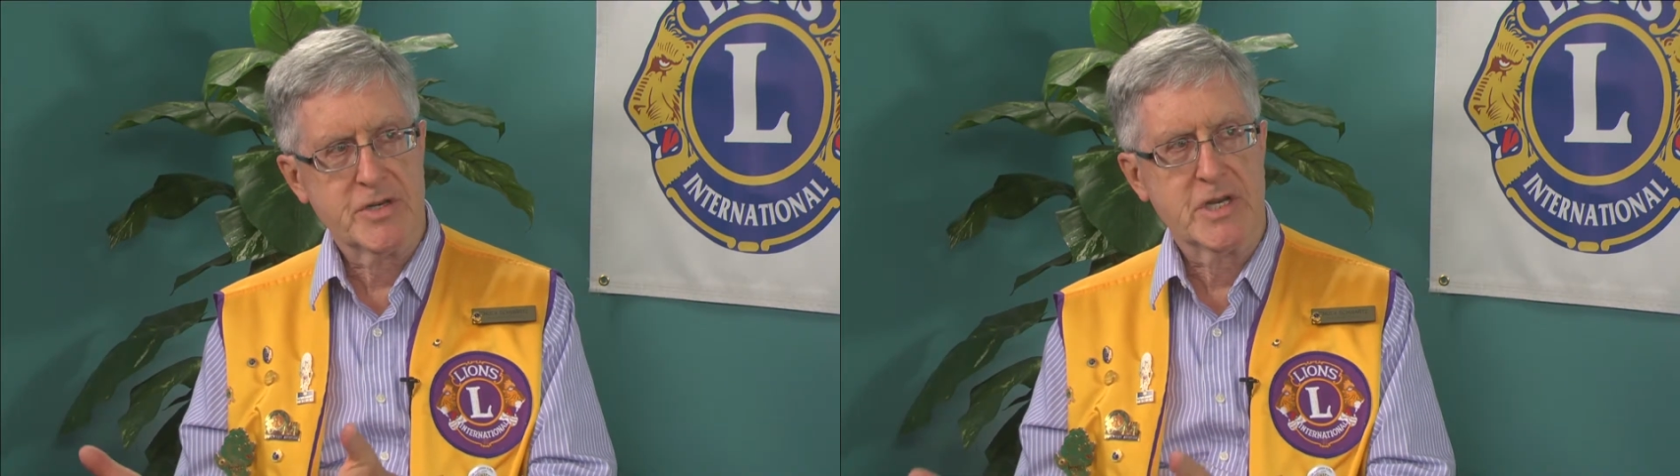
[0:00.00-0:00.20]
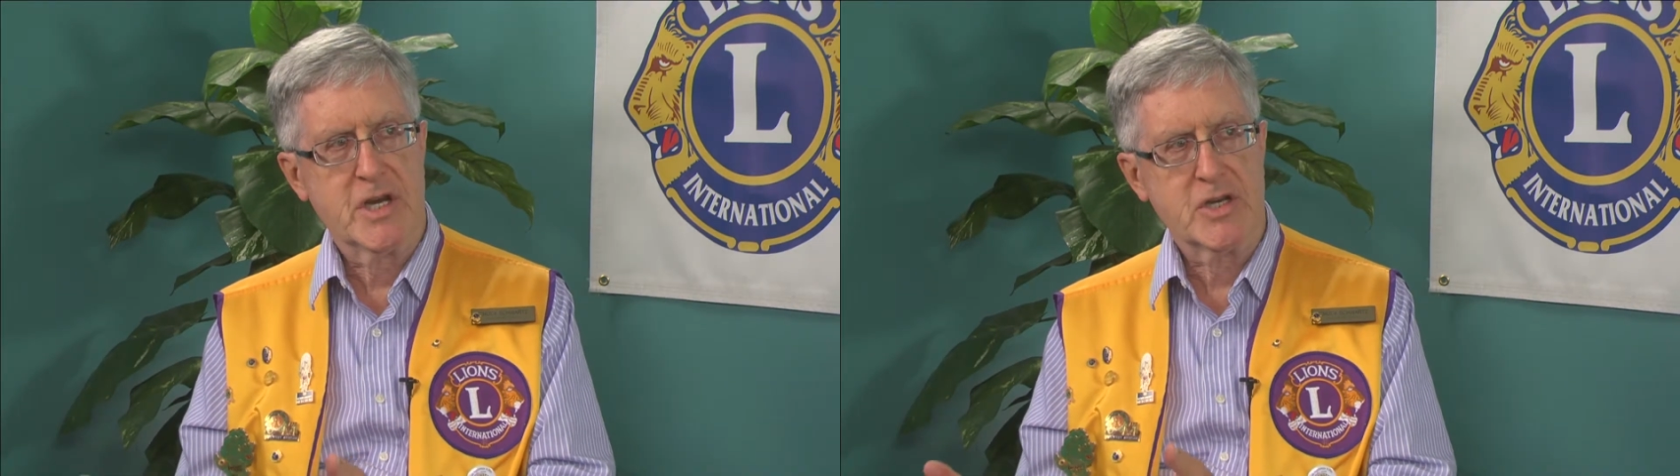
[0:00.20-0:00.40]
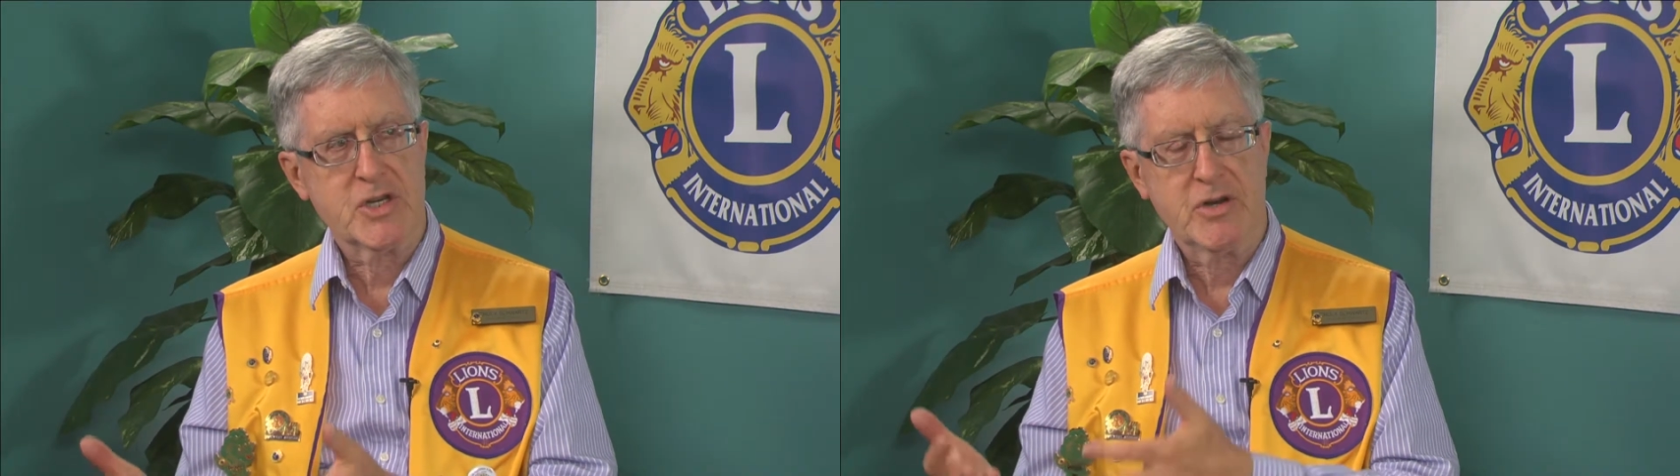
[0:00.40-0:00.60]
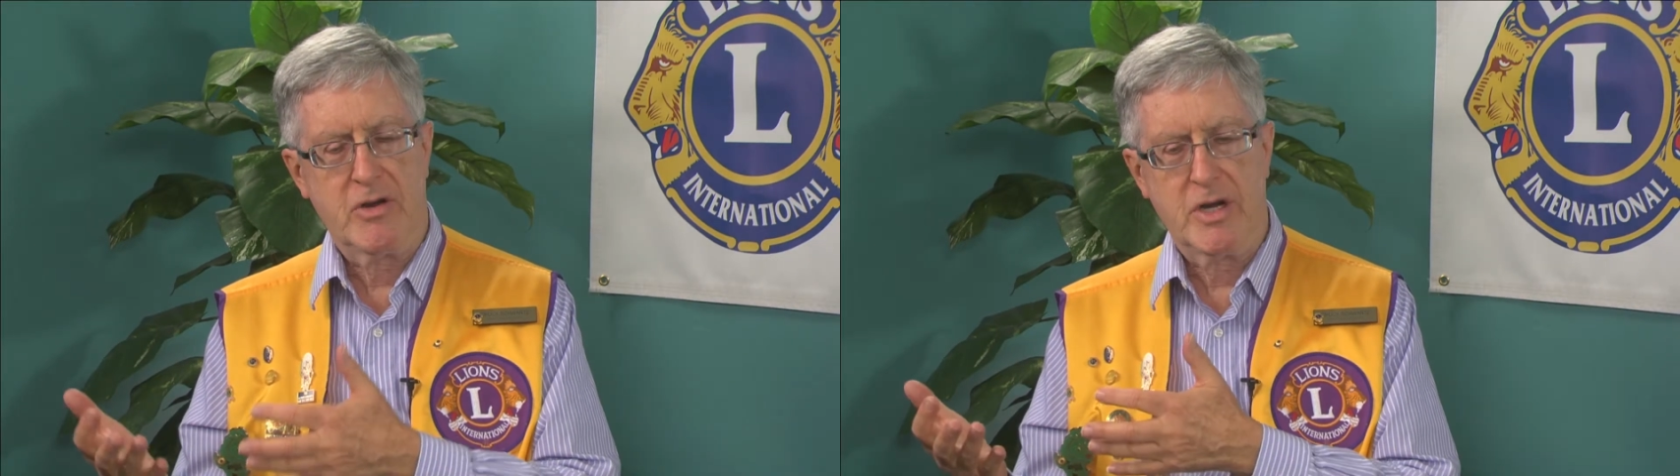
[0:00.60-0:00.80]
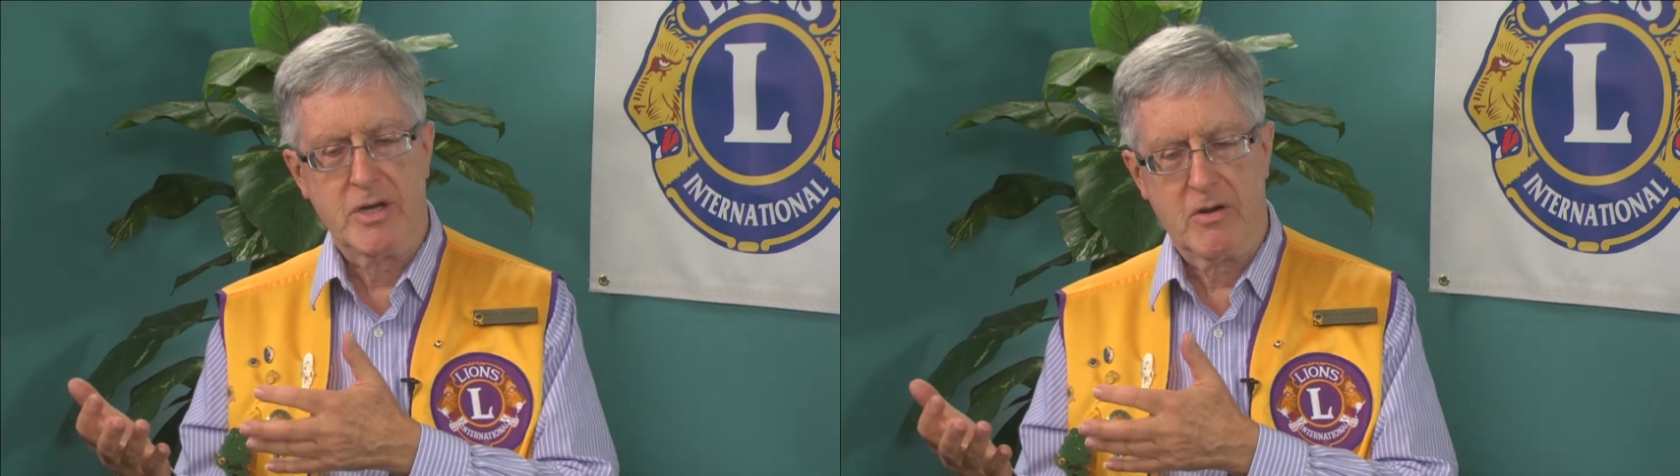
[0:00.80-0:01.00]
deduction
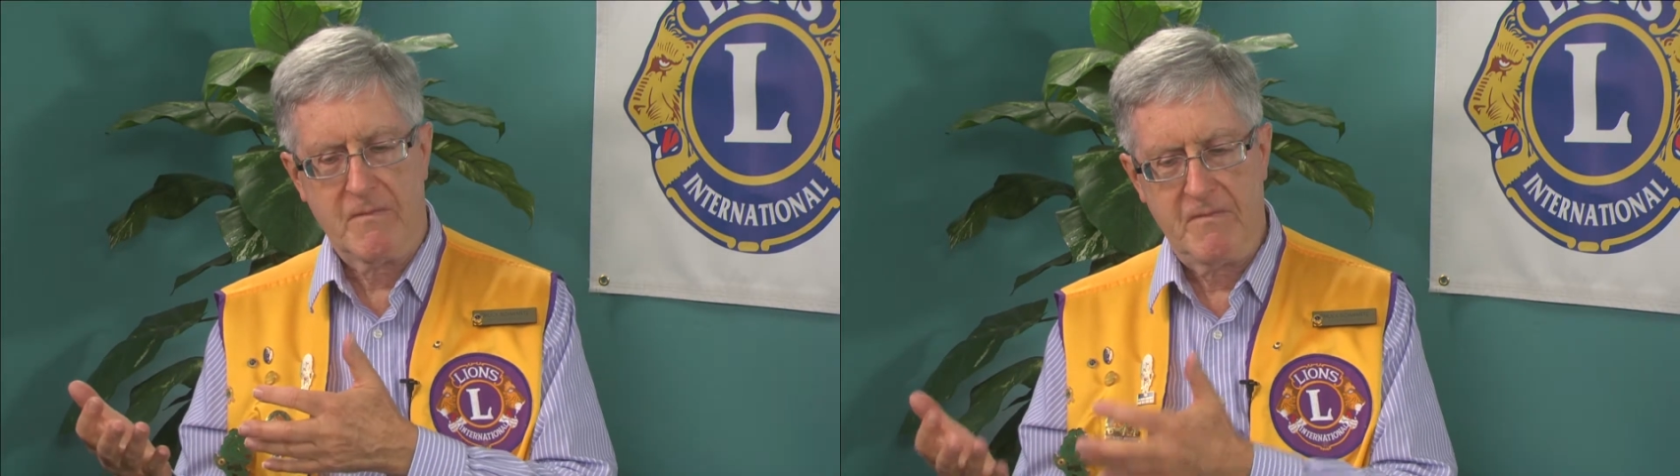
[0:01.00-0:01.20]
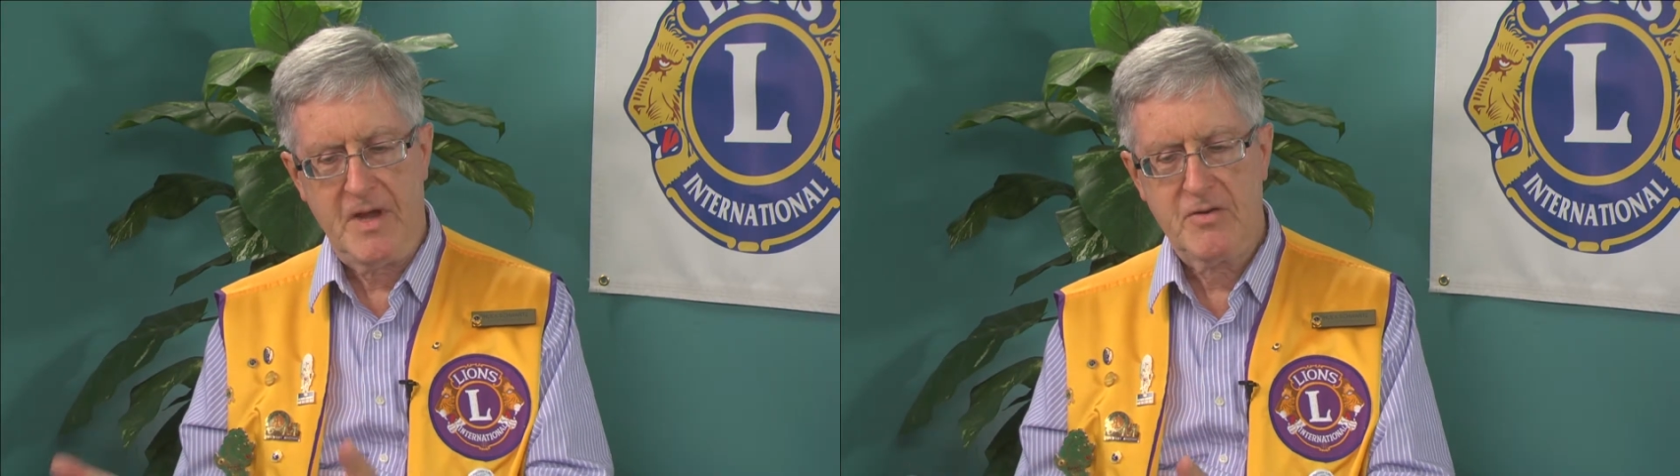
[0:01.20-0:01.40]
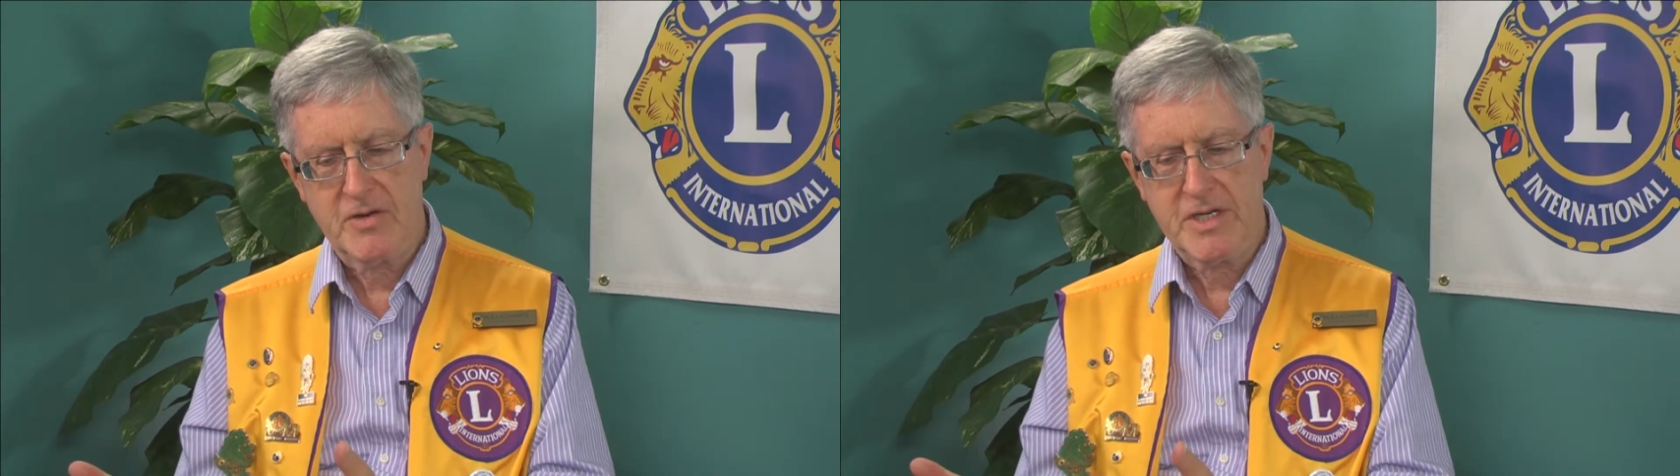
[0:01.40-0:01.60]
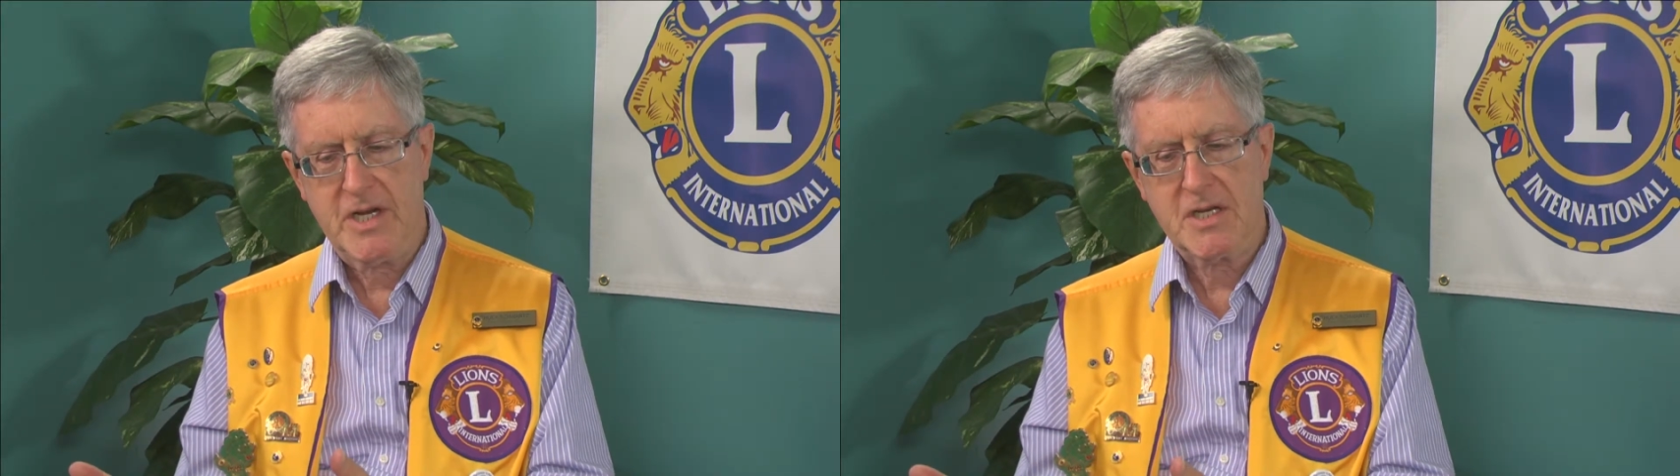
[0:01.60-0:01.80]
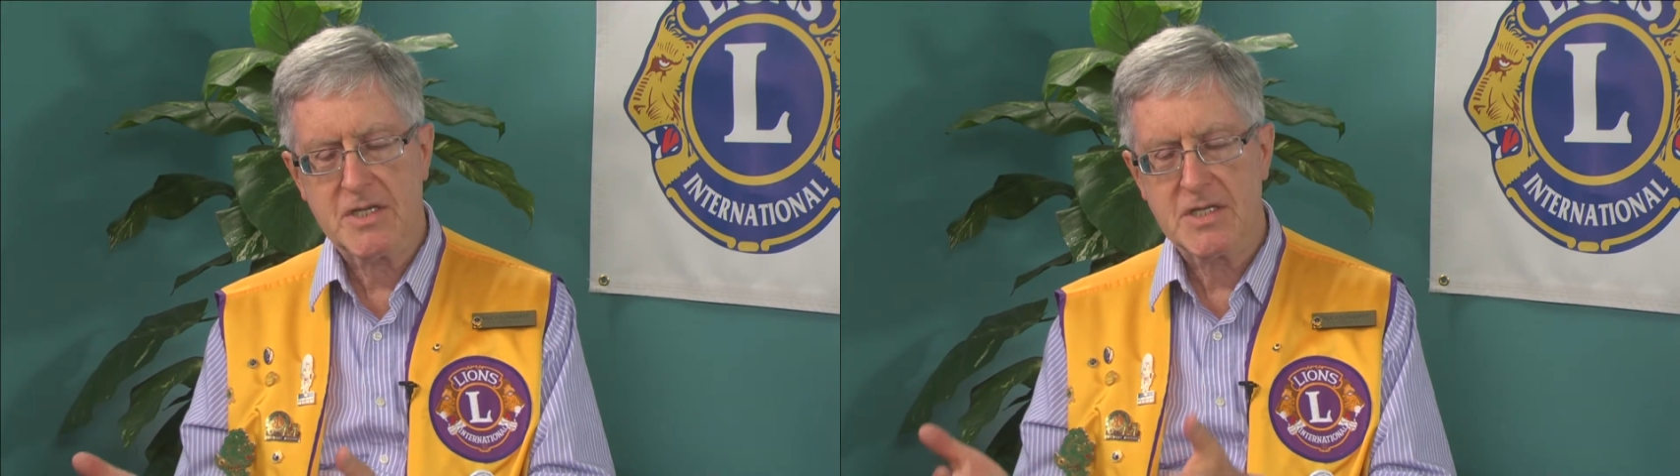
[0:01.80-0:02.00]
on your federal
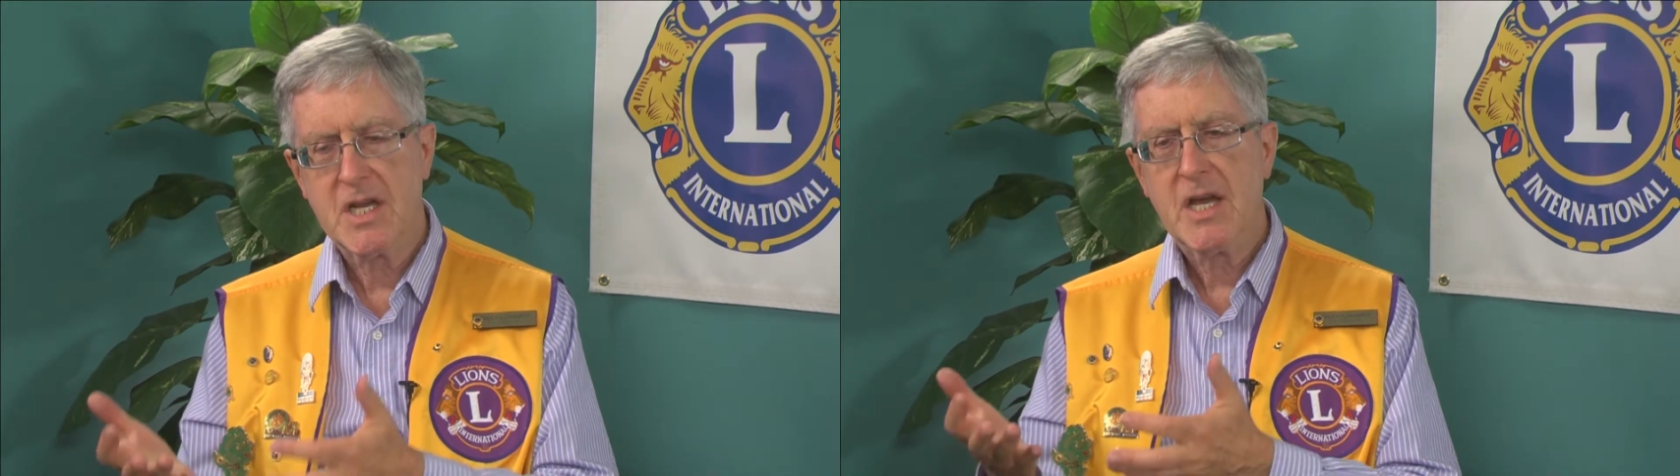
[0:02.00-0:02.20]
taxes